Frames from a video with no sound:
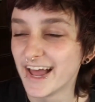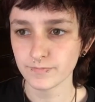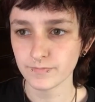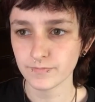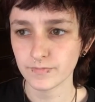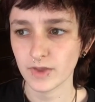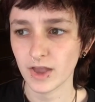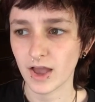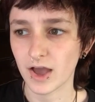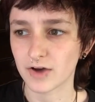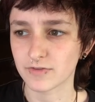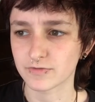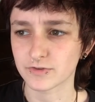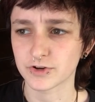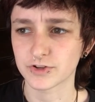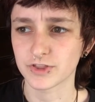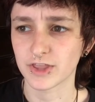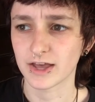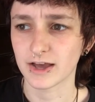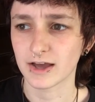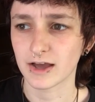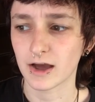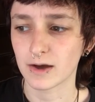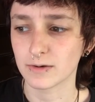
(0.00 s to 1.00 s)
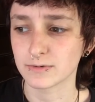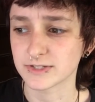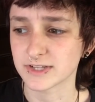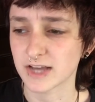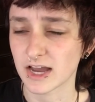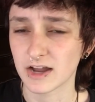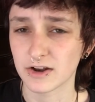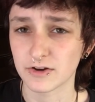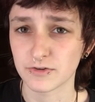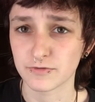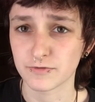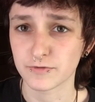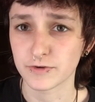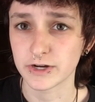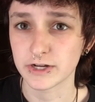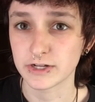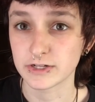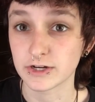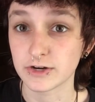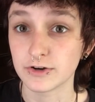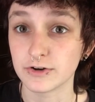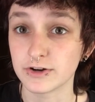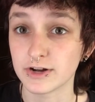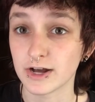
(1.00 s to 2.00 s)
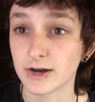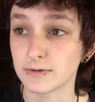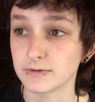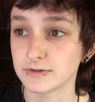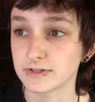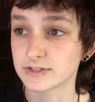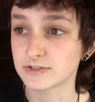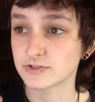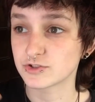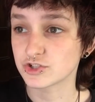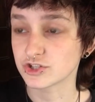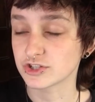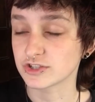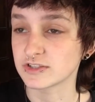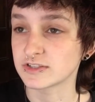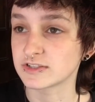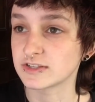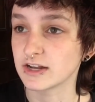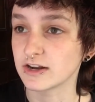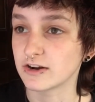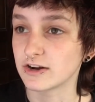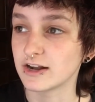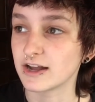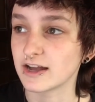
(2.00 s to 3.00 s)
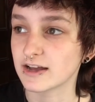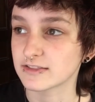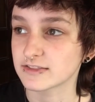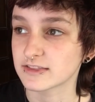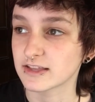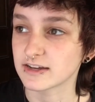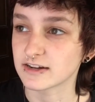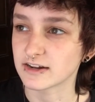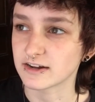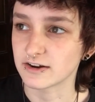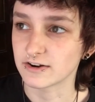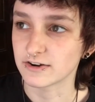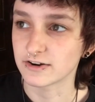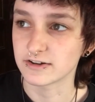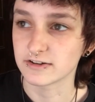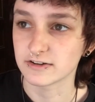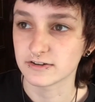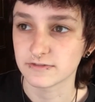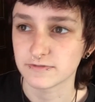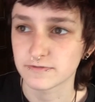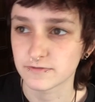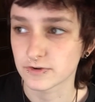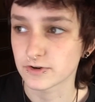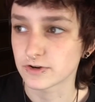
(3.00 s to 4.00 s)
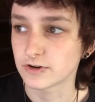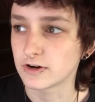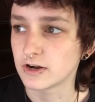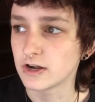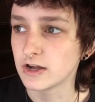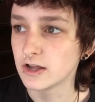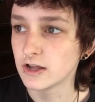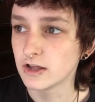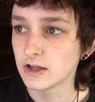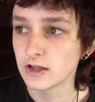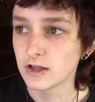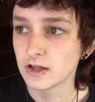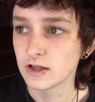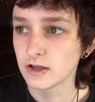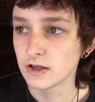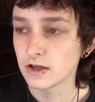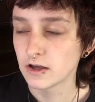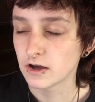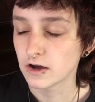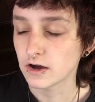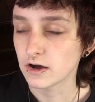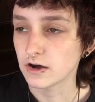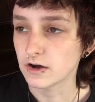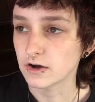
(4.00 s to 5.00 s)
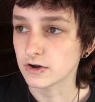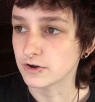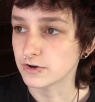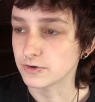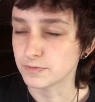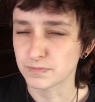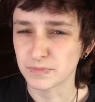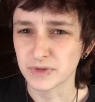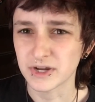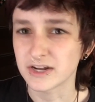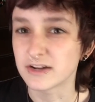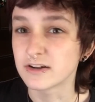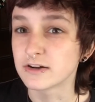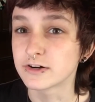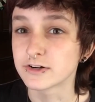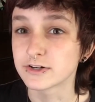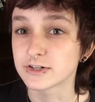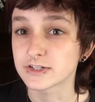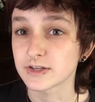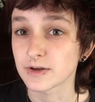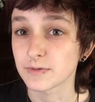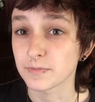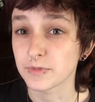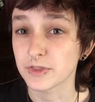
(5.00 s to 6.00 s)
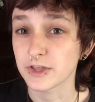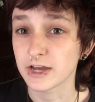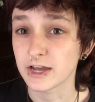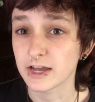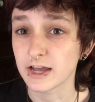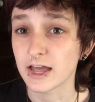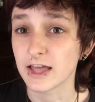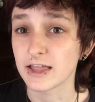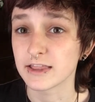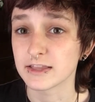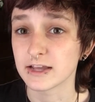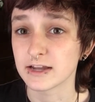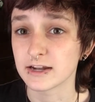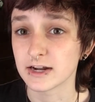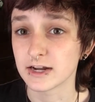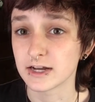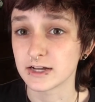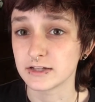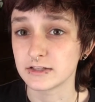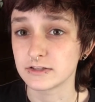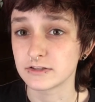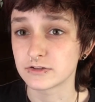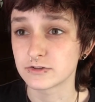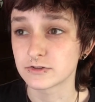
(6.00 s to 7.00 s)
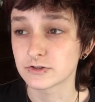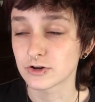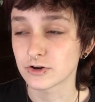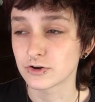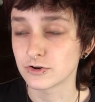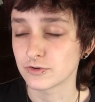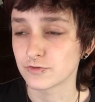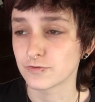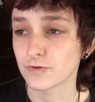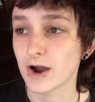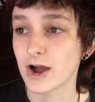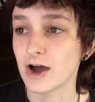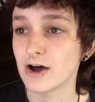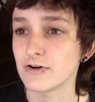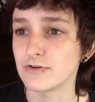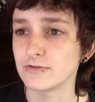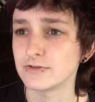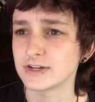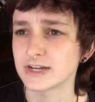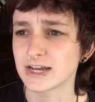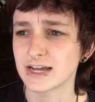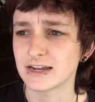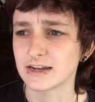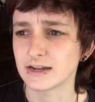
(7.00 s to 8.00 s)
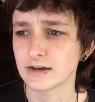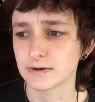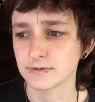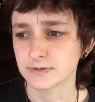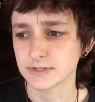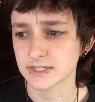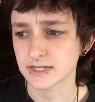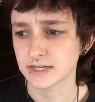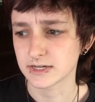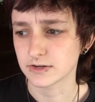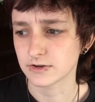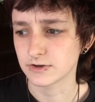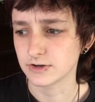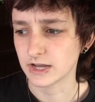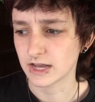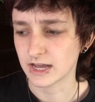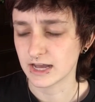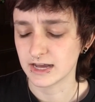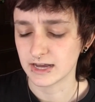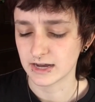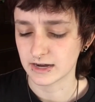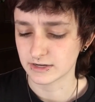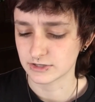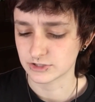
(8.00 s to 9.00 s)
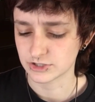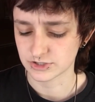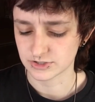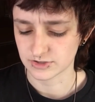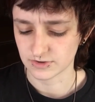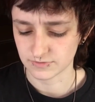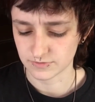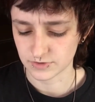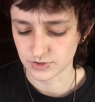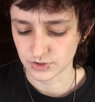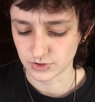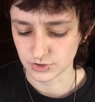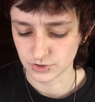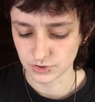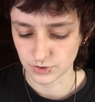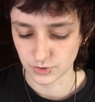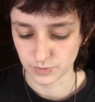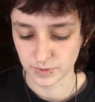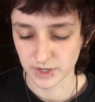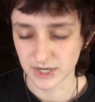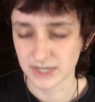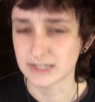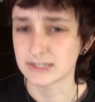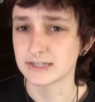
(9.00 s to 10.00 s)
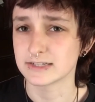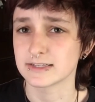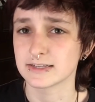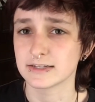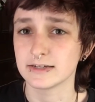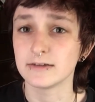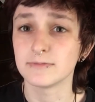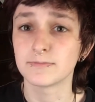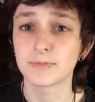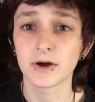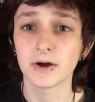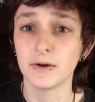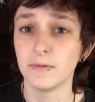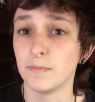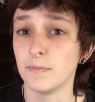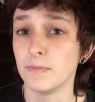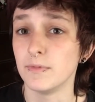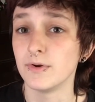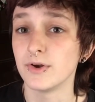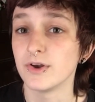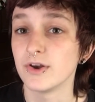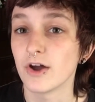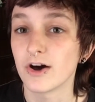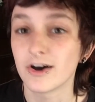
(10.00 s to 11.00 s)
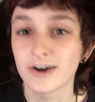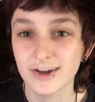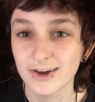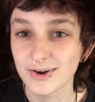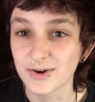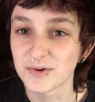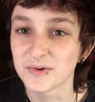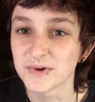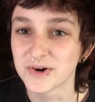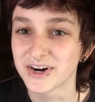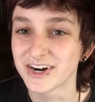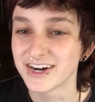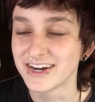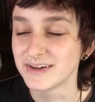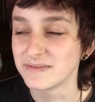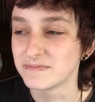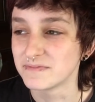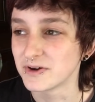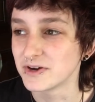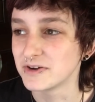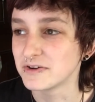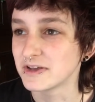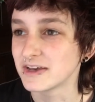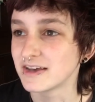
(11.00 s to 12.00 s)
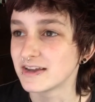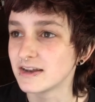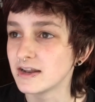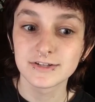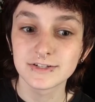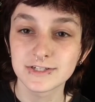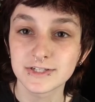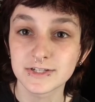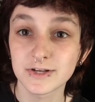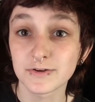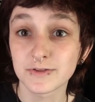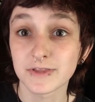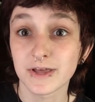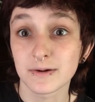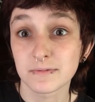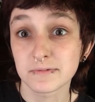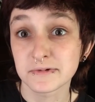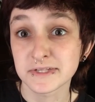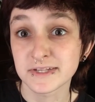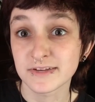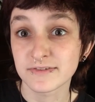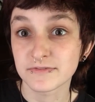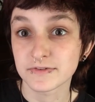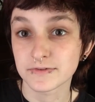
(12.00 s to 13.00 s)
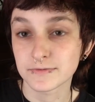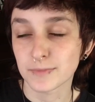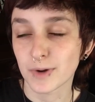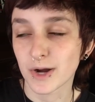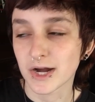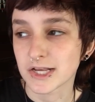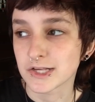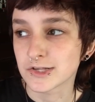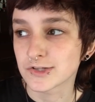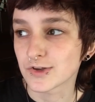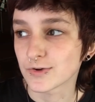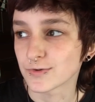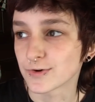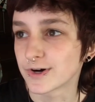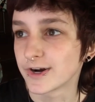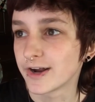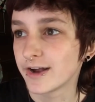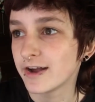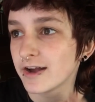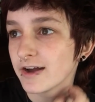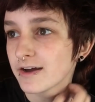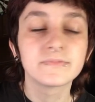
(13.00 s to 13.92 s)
After that, I was kind of freaked out. I was just staring at that area for a good minute or something, and then I turned around and I was like, okay, I just have to go back to sleep. I'm not gonna worry about it. So that was it for my story.